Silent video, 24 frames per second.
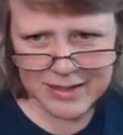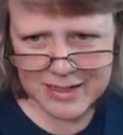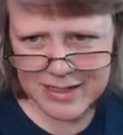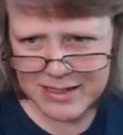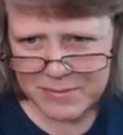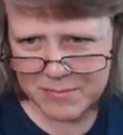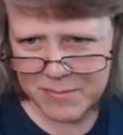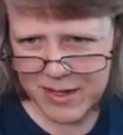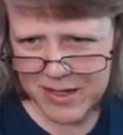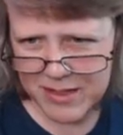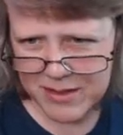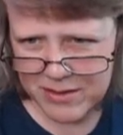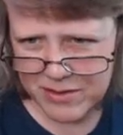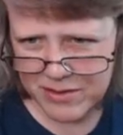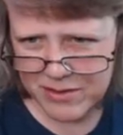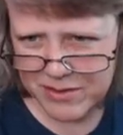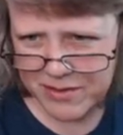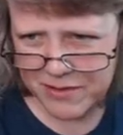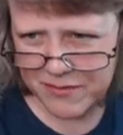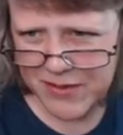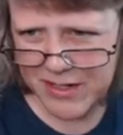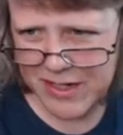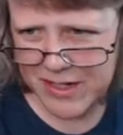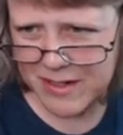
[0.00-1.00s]
least make a little
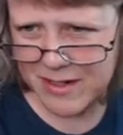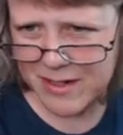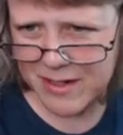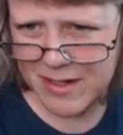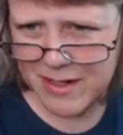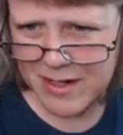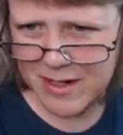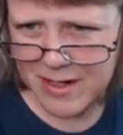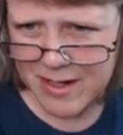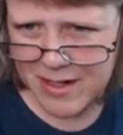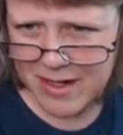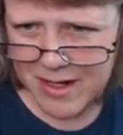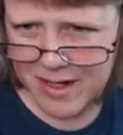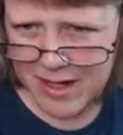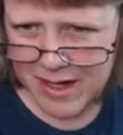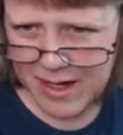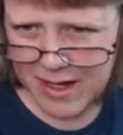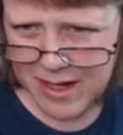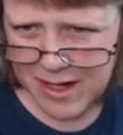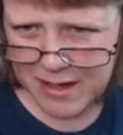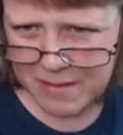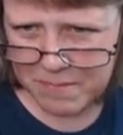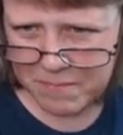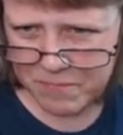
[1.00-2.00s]
divot
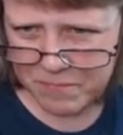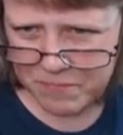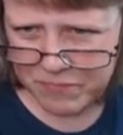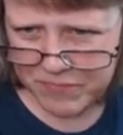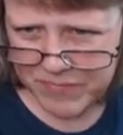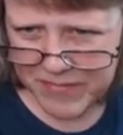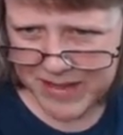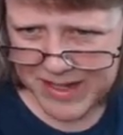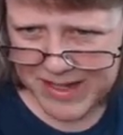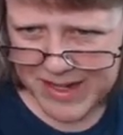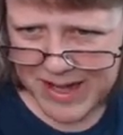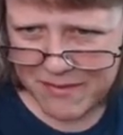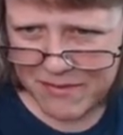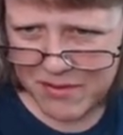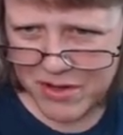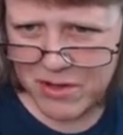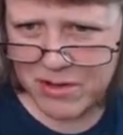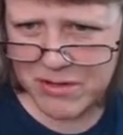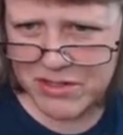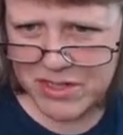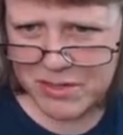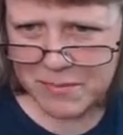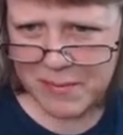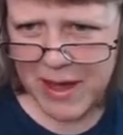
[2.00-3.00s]
um, it never
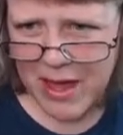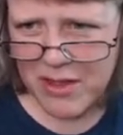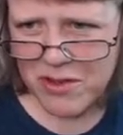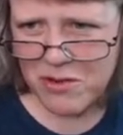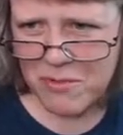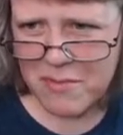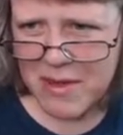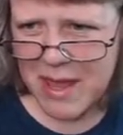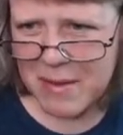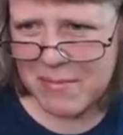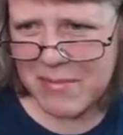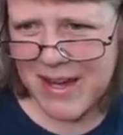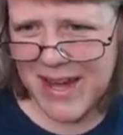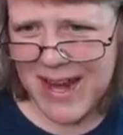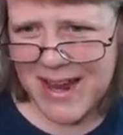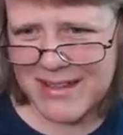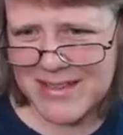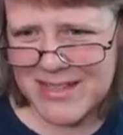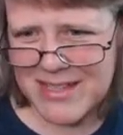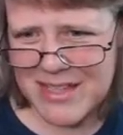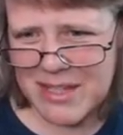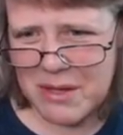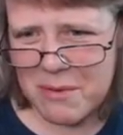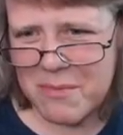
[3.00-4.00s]
used to bother me, but I
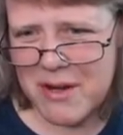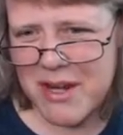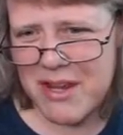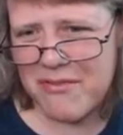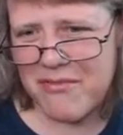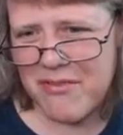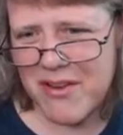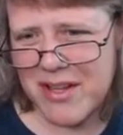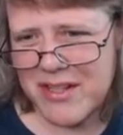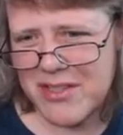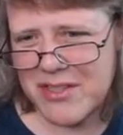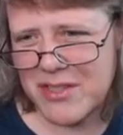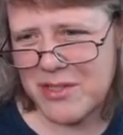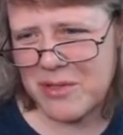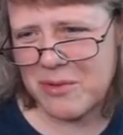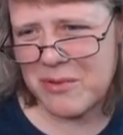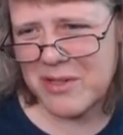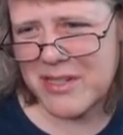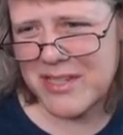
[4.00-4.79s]
had so many friends who were